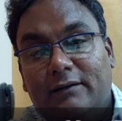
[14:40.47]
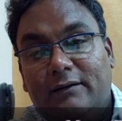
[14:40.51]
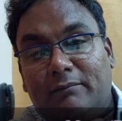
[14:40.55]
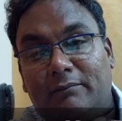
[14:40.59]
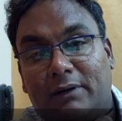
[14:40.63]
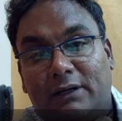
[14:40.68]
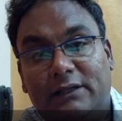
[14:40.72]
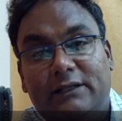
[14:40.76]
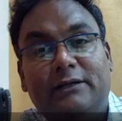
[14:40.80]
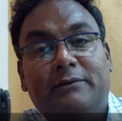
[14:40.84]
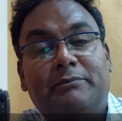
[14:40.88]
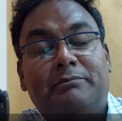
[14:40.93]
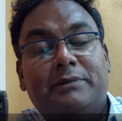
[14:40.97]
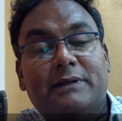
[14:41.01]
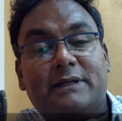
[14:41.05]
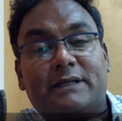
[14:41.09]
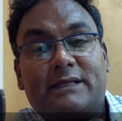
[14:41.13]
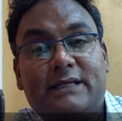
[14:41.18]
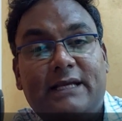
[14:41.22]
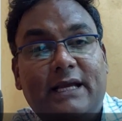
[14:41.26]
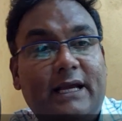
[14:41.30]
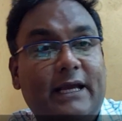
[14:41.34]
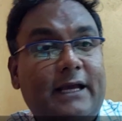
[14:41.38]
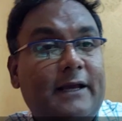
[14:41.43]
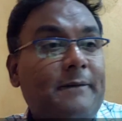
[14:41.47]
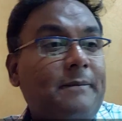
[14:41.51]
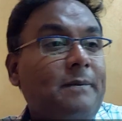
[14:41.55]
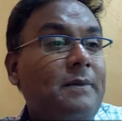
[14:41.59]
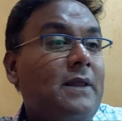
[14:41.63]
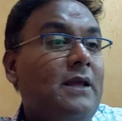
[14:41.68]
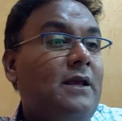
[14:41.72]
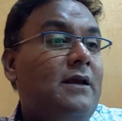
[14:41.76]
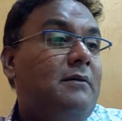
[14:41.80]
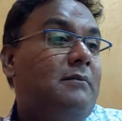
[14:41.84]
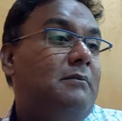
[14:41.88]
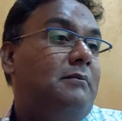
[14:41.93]
mother per se,
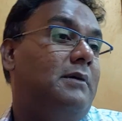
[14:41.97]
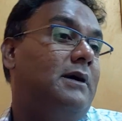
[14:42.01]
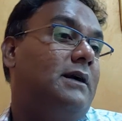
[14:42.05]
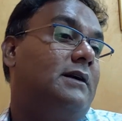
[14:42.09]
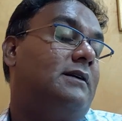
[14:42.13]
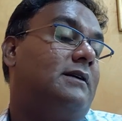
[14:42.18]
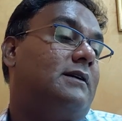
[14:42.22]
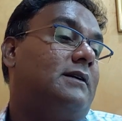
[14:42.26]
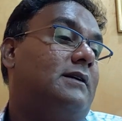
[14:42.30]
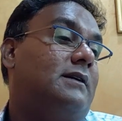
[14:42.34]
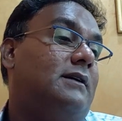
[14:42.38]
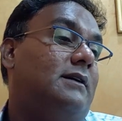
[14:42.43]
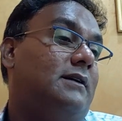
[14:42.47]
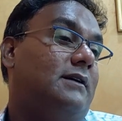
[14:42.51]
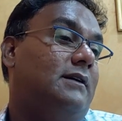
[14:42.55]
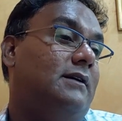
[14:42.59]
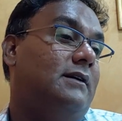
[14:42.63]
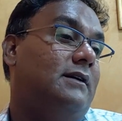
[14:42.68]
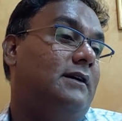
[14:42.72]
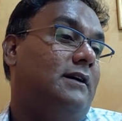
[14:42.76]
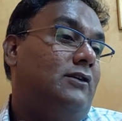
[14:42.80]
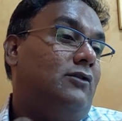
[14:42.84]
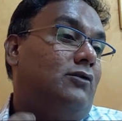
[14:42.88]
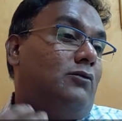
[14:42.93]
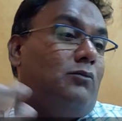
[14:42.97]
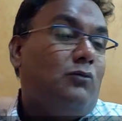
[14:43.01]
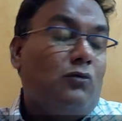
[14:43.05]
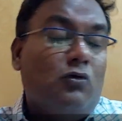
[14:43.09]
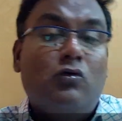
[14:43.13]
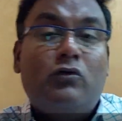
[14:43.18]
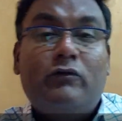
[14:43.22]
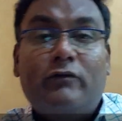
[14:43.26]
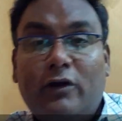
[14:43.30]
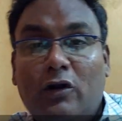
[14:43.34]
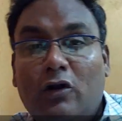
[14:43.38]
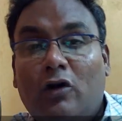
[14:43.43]
but
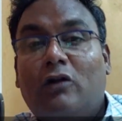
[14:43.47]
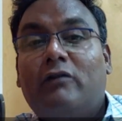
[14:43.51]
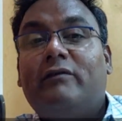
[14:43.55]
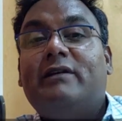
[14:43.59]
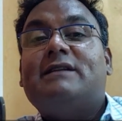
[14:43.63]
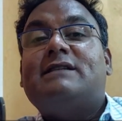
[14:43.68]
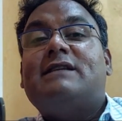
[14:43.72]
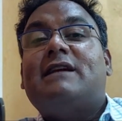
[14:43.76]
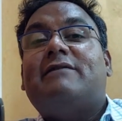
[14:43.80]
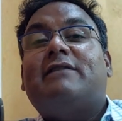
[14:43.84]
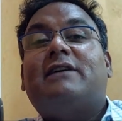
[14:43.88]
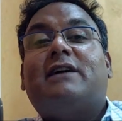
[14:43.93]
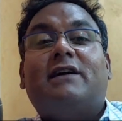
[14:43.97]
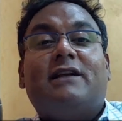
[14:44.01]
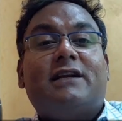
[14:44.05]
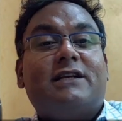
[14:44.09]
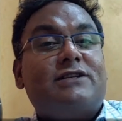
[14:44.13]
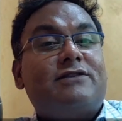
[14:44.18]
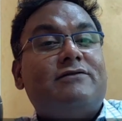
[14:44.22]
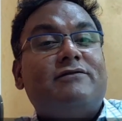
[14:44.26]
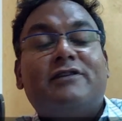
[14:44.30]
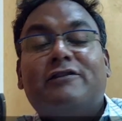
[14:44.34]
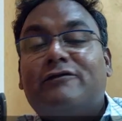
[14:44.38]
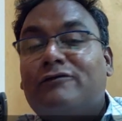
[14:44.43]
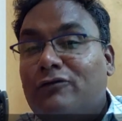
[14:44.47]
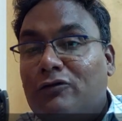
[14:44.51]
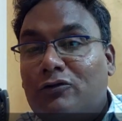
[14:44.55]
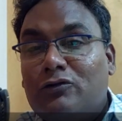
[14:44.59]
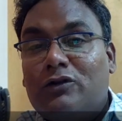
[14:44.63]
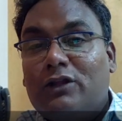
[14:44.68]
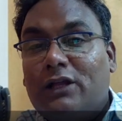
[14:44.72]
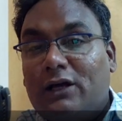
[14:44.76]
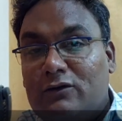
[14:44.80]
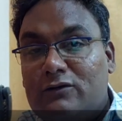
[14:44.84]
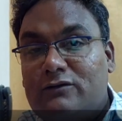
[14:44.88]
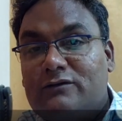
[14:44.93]
moon will always have a connection with
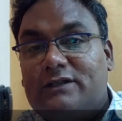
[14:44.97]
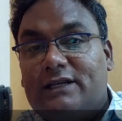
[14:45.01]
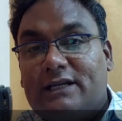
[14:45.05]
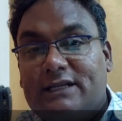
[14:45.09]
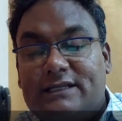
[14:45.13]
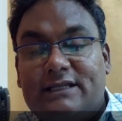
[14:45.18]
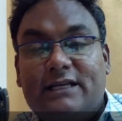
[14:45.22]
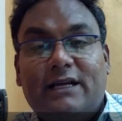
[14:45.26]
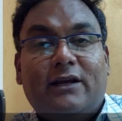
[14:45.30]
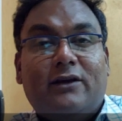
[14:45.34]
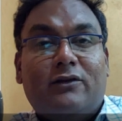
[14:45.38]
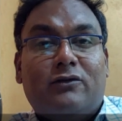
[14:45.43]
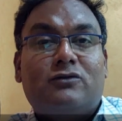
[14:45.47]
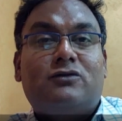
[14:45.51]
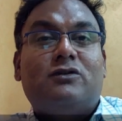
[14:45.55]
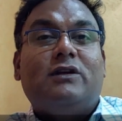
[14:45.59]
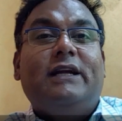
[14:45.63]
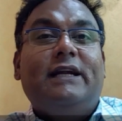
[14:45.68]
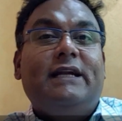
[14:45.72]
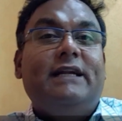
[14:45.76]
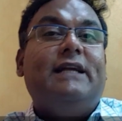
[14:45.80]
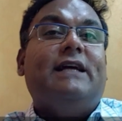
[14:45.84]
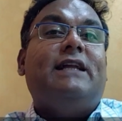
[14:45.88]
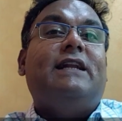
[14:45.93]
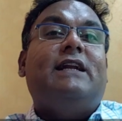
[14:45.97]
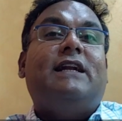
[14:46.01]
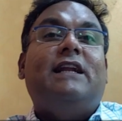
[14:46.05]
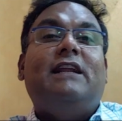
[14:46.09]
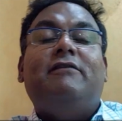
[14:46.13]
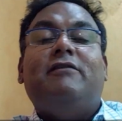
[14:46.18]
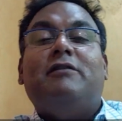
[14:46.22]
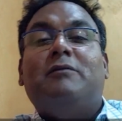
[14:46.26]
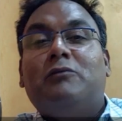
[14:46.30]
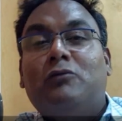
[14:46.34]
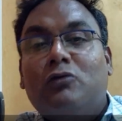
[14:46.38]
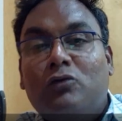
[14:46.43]
fourth house, which I say. So indirectly,
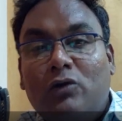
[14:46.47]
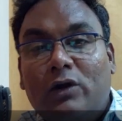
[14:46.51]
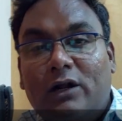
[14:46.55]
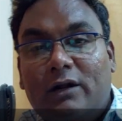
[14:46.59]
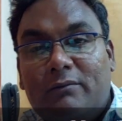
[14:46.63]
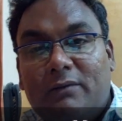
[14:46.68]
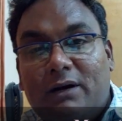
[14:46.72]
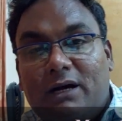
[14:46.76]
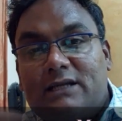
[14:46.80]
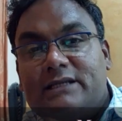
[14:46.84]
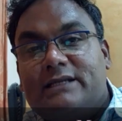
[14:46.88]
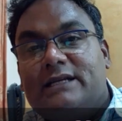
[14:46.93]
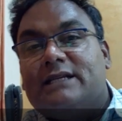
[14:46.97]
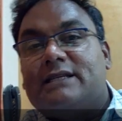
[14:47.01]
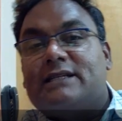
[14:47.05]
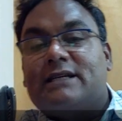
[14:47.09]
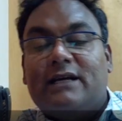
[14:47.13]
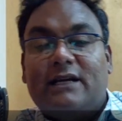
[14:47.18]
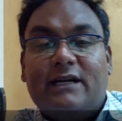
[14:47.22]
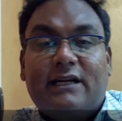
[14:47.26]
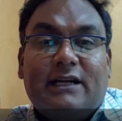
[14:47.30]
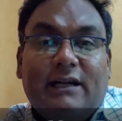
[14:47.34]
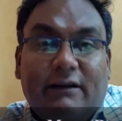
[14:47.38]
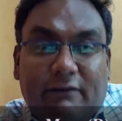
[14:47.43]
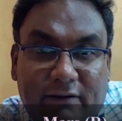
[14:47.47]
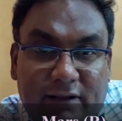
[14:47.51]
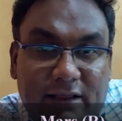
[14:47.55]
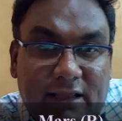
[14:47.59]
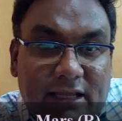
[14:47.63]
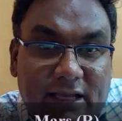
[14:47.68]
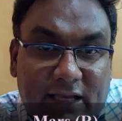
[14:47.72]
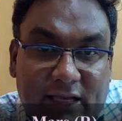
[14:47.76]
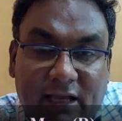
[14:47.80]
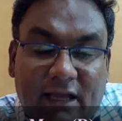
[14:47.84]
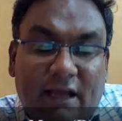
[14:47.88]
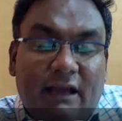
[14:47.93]
when moon and Mars gets connected, when
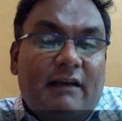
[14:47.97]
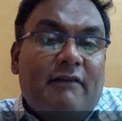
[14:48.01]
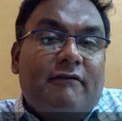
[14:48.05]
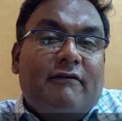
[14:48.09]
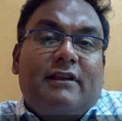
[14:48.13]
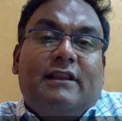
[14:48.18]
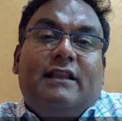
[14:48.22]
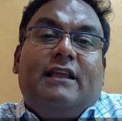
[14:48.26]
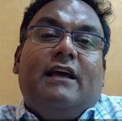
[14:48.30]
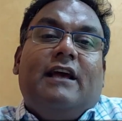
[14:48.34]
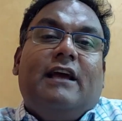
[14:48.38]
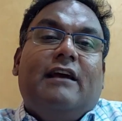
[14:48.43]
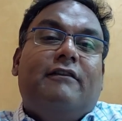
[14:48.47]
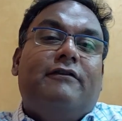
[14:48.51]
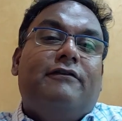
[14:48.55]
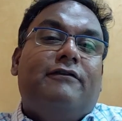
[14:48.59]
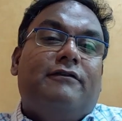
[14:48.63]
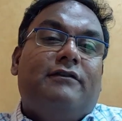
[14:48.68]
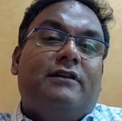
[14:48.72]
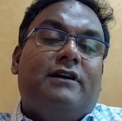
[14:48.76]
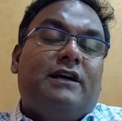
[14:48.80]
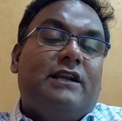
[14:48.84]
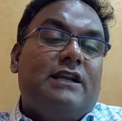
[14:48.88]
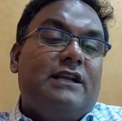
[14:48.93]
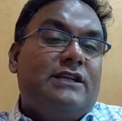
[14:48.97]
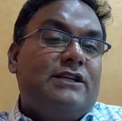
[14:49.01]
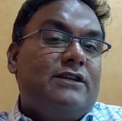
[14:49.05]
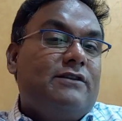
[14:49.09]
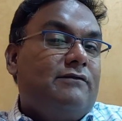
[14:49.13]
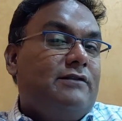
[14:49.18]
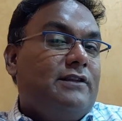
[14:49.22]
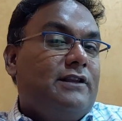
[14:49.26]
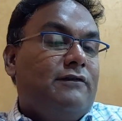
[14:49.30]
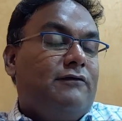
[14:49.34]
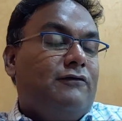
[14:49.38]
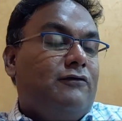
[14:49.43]
they have a
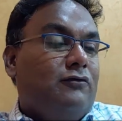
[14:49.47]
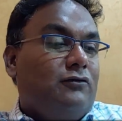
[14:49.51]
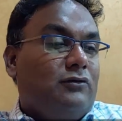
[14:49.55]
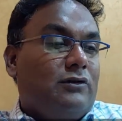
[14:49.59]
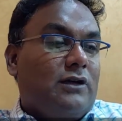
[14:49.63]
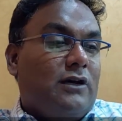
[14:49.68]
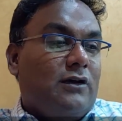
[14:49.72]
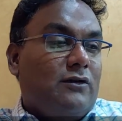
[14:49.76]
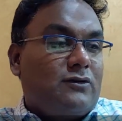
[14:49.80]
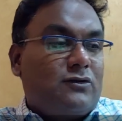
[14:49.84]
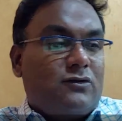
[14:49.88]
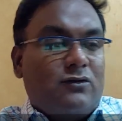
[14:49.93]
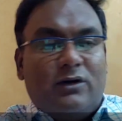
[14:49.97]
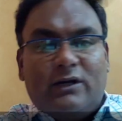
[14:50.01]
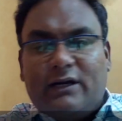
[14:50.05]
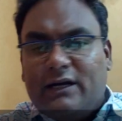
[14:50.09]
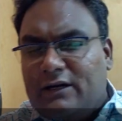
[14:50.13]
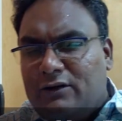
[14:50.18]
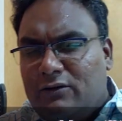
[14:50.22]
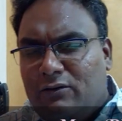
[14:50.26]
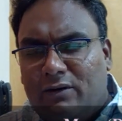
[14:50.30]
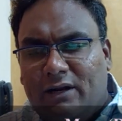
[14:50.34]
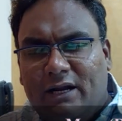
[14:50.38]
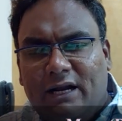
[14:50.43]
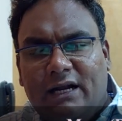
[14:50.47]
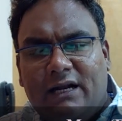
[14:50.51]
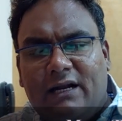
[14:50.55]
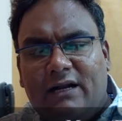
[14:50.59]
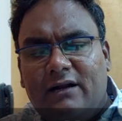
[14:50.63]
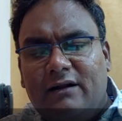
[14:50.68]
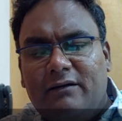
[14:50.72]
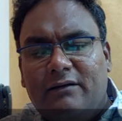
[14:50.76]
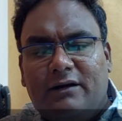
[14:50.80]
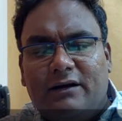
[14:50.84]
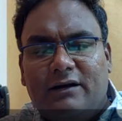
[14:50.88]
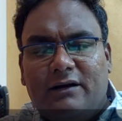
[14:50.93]
connection with the fourth house. So a retrograde
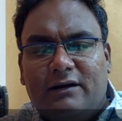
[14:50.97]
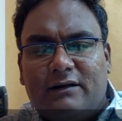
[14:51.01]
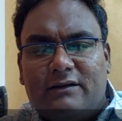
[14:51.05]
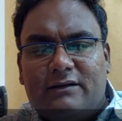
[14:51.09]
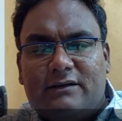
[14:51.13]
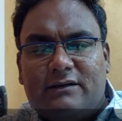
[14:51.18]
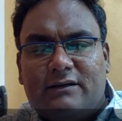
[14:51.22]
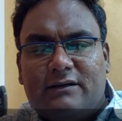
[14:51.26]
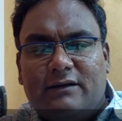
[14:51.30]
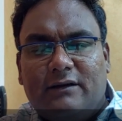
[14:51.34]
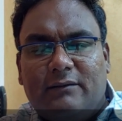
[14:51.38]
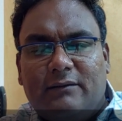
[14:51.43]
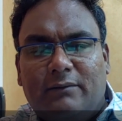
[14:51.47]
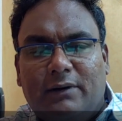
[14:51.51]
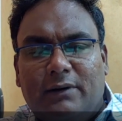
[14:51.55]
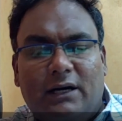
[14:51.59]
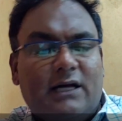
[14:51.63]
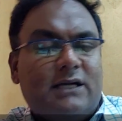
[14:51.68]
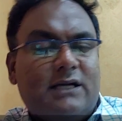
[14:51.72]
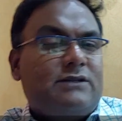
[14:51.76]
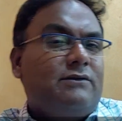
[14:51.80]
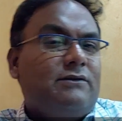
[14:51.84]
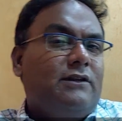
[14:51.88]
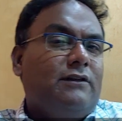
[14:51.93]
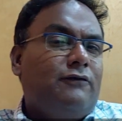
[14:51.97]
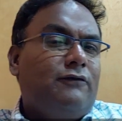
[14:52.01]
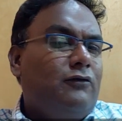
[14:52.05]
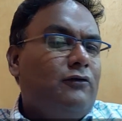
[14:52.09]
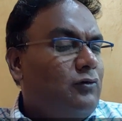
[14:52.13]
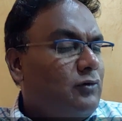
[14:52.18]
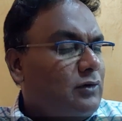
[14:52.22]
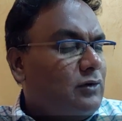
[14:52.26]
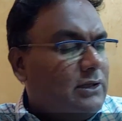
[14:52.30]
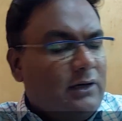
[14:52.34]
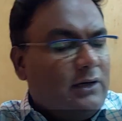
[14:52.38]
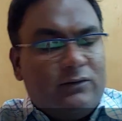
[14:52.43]
Mars with the
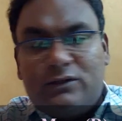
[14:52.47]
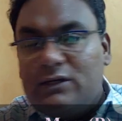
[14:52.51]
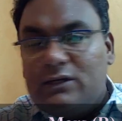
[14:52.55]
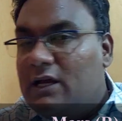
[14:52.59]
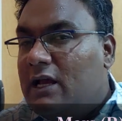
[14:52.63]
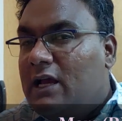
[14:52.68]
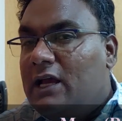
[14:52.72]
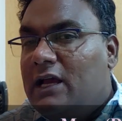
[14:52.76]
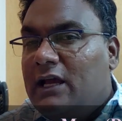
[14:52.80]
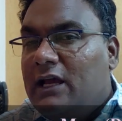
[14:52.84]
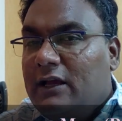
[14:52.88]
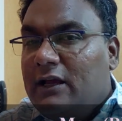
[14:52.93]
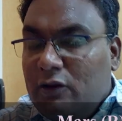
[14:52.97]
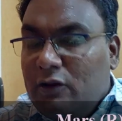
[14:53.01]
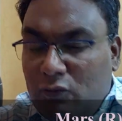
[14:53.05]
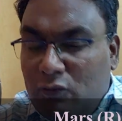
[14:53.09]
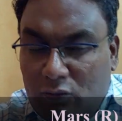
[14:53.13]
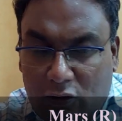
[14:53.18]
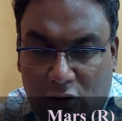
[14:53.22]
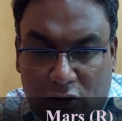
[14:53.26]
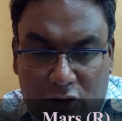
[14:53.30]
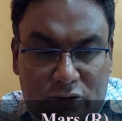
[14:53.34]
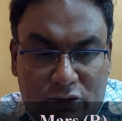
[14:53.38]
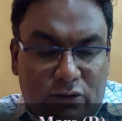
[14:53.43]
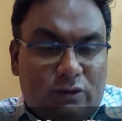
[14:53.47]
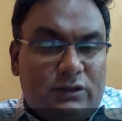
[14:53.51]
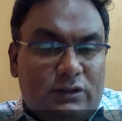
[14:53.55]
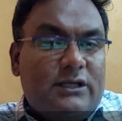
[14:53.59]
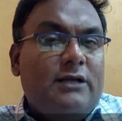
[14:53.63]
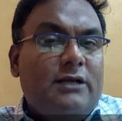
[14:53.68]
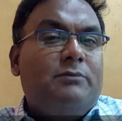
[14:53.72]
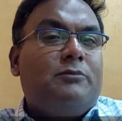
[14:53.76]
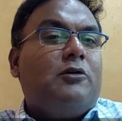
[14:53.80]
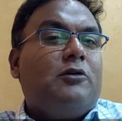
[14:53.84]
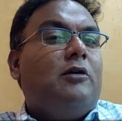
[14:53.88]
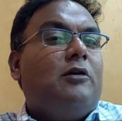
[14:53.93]
fourth house, you will also
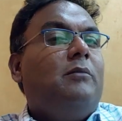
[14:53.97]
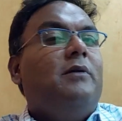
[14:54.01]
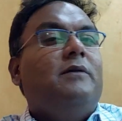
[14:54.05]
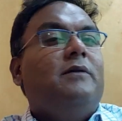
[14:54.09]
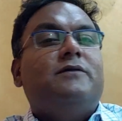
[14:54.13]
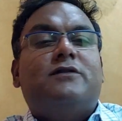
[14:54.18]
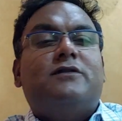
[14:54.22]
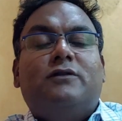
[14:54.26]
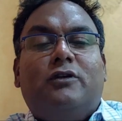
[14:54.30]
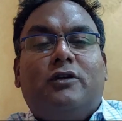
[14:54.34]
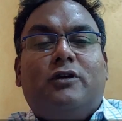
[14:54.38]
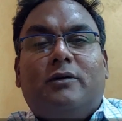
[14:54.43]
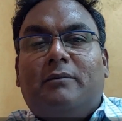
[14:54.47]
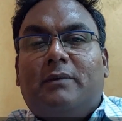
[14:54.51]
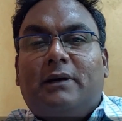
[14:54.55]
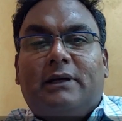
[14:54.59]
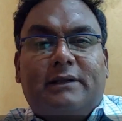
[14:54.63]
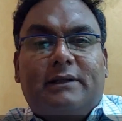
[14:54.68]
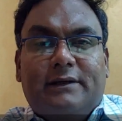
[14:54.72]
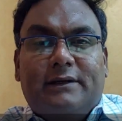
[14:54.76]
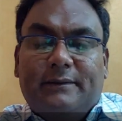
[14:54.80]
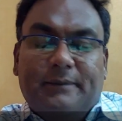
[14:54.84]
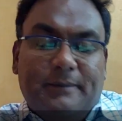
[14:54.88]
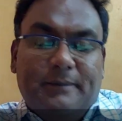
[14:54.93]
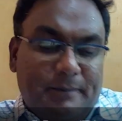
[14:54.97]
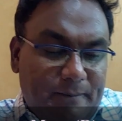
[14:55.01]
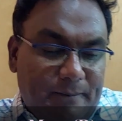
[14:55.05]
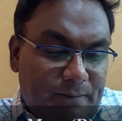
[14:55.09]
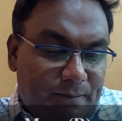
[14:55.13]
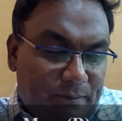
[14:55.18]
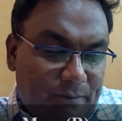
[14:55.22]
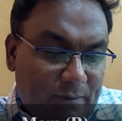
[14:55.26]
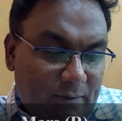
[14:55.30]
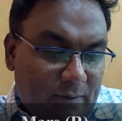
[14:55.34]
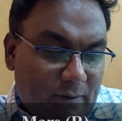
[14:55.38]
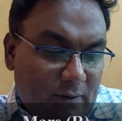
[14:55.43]
see problems with your mother.
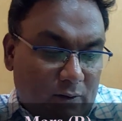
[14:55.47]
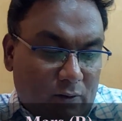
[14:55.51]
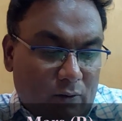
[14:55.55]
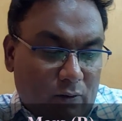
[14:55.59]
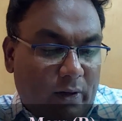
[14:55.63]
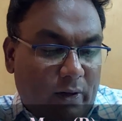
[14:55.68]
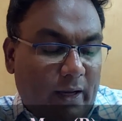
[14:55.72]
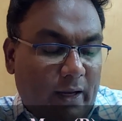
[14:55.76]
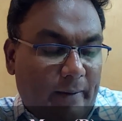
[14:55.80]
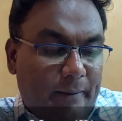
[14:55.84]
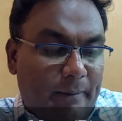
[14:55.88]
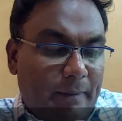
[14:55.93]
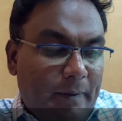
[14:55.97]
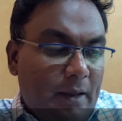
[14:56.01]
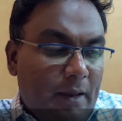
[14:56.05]
Okay.